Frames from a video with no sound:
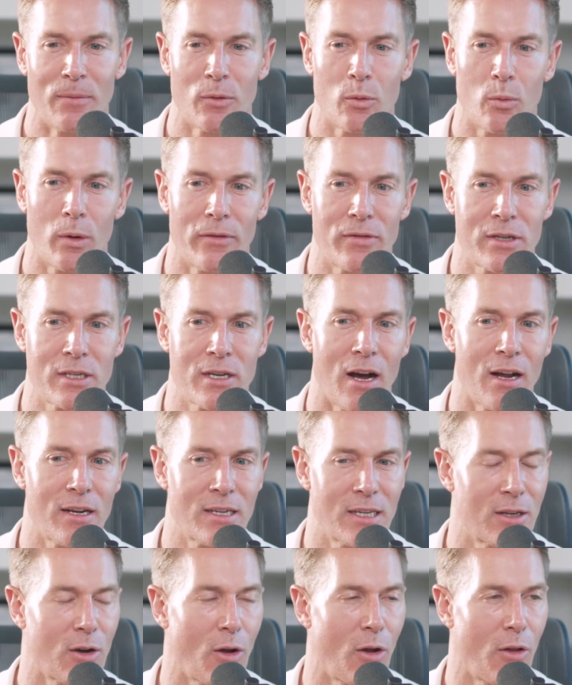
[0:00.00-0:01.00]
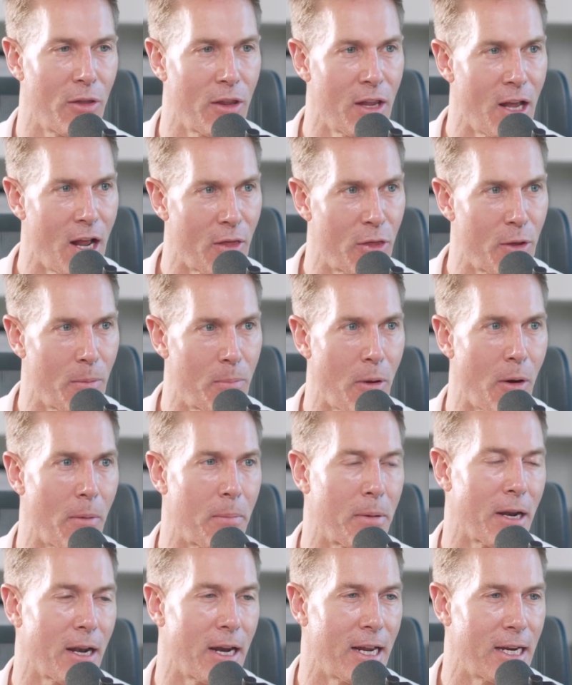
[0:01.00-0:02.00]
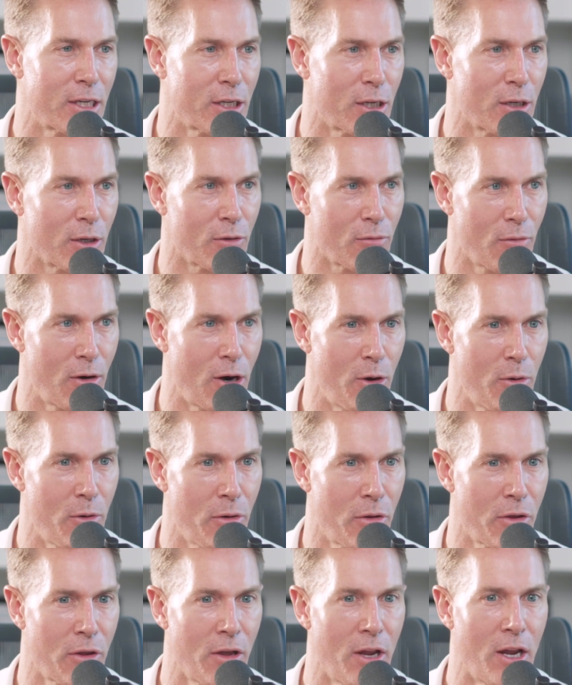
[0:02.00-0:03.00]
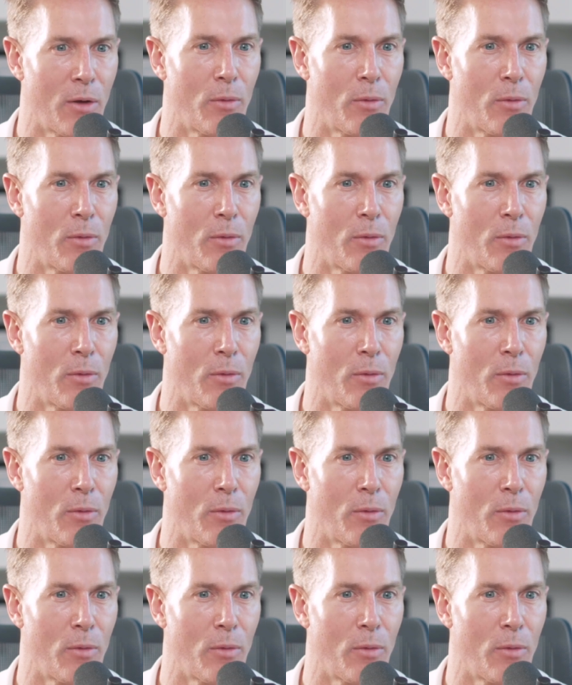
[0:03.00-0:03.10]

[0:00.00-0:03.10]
we've started on the population growth,